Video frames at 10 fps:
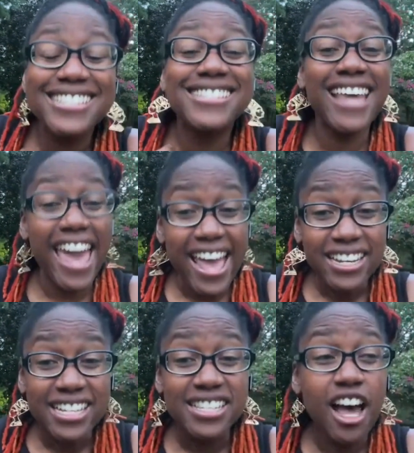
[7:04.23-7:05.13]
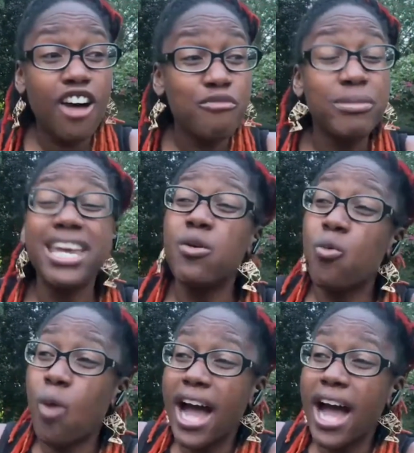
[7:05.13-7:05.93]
sadness of me